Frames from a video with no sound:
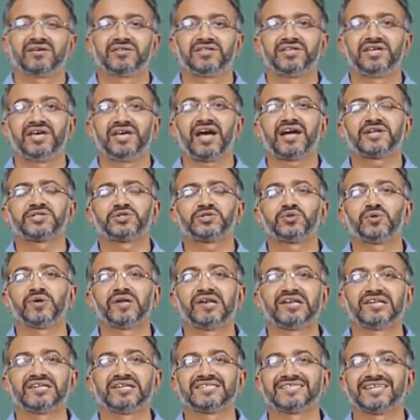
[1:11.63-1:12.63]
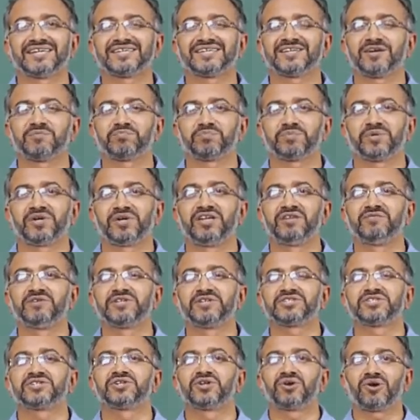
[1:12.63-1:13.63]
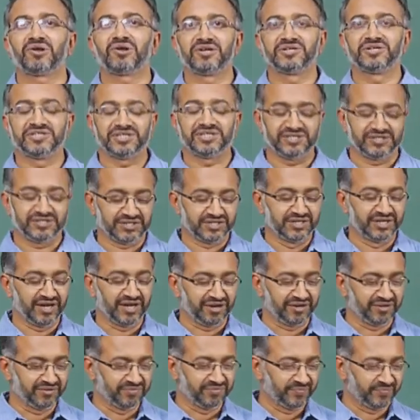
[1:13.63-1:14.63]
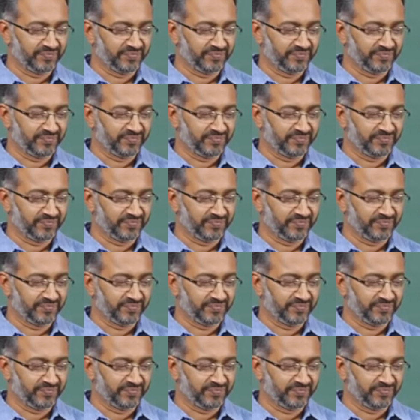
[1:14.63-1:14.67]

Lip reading: the actual setup in which rheology is done.